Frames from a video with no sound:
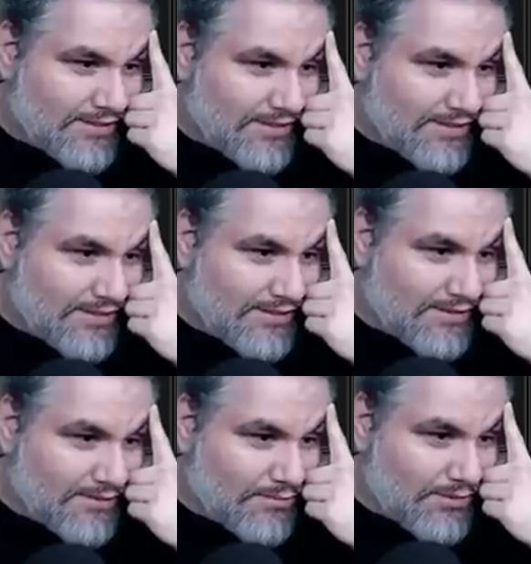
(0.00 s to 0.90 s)

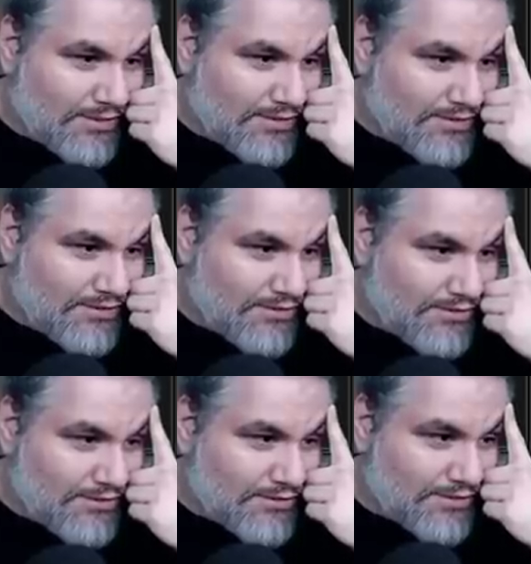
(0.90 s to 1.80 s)
Uh, one,
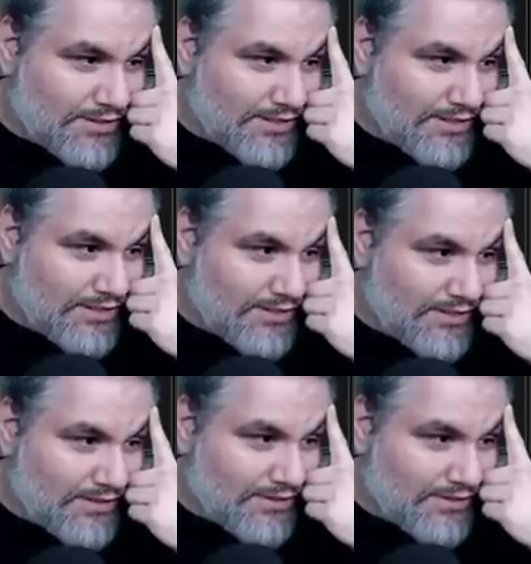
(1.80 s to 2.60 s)
two, three,